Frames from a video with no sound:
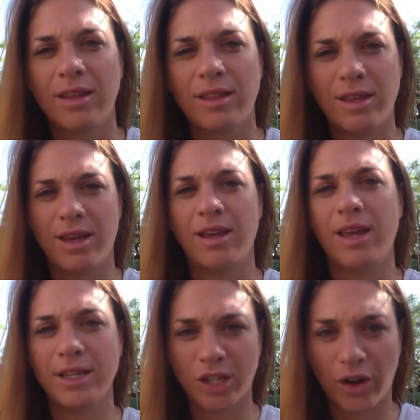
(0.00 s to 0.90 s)
the
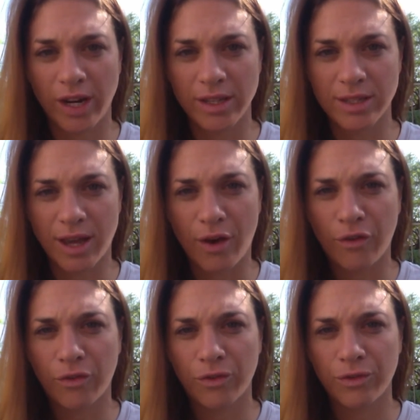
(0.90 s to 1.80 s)
integrated
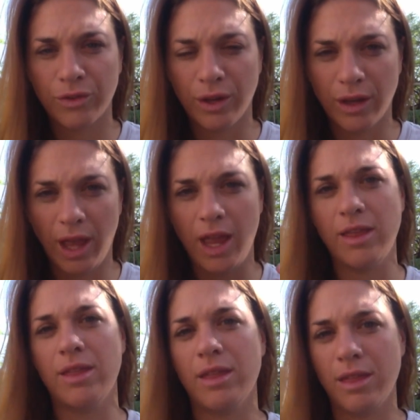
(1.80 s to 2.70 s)
self
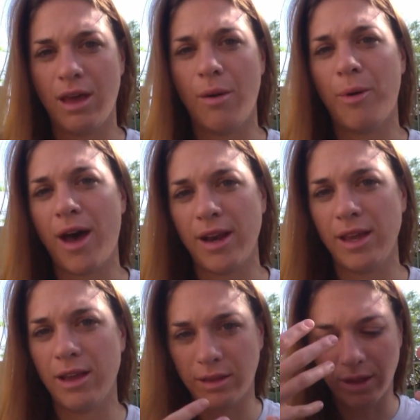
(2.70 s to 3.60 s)
in a
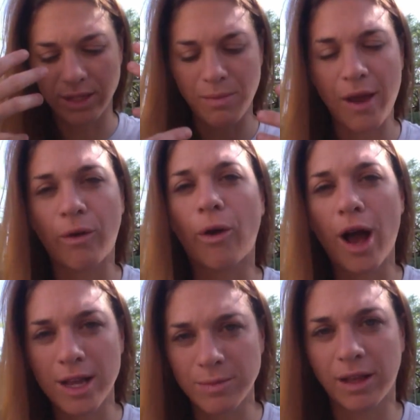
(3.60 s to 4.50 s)
body on this
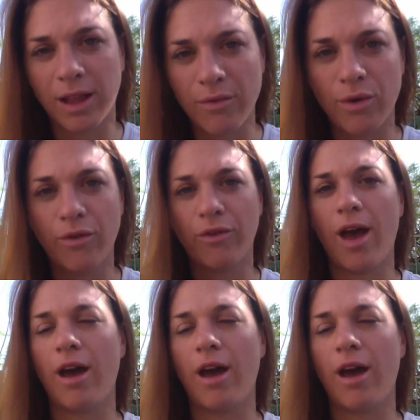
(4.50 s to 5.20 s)
microcosmic level,